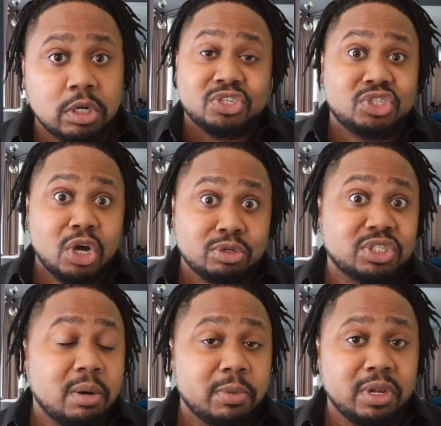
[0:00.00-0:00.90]
So
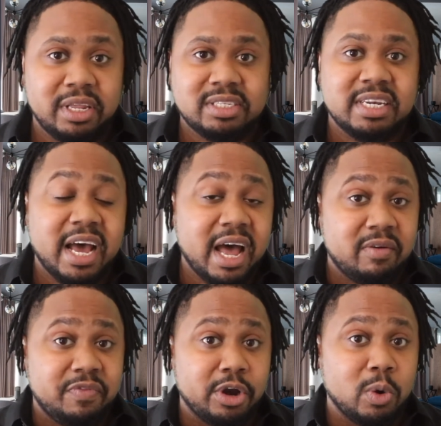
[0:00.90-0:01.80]
Summerlin's not a
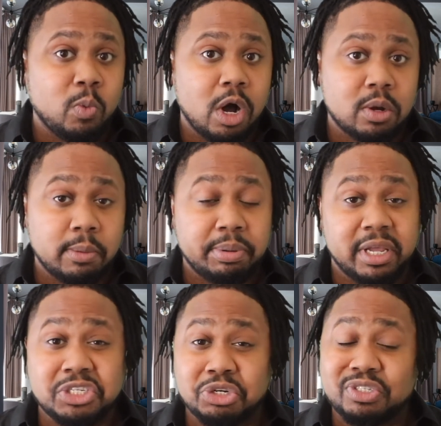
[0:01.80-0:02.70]
very walkable
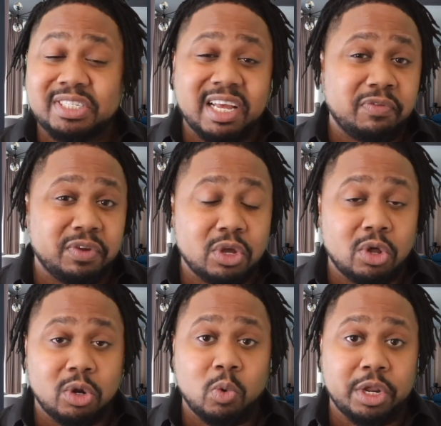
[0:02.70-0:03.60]
place. You're definitely going
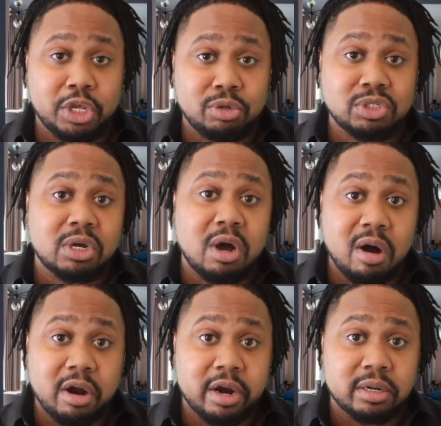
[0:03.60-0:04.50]
to want to use a
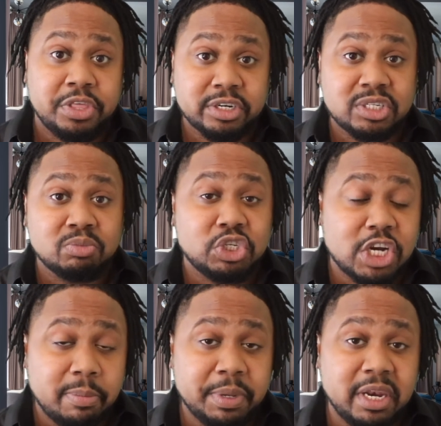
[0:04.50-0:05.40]
car. There's some
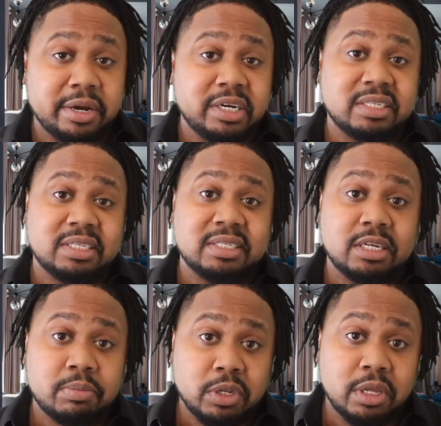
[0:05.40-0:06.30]
shopping areas in
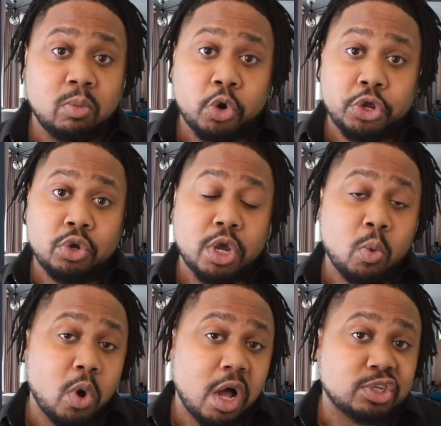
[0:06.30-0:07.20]
Summerlin where you can
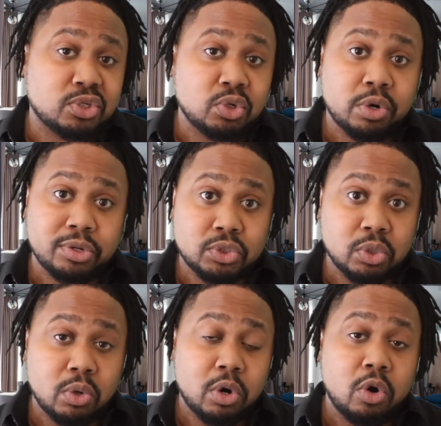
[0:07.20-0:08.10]
walk store to
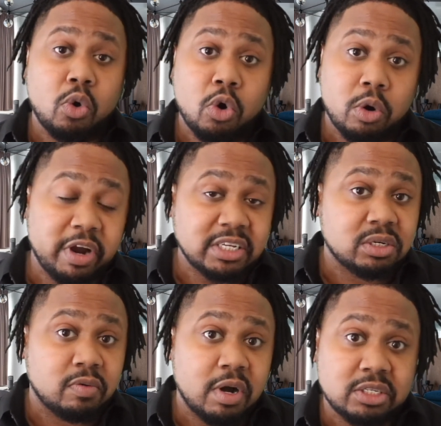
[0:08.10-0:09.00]
store or
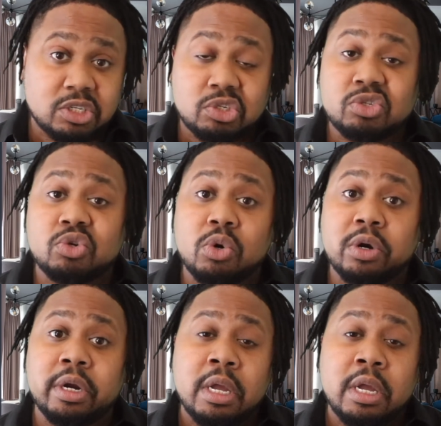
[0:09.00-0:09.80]
restaurant to store.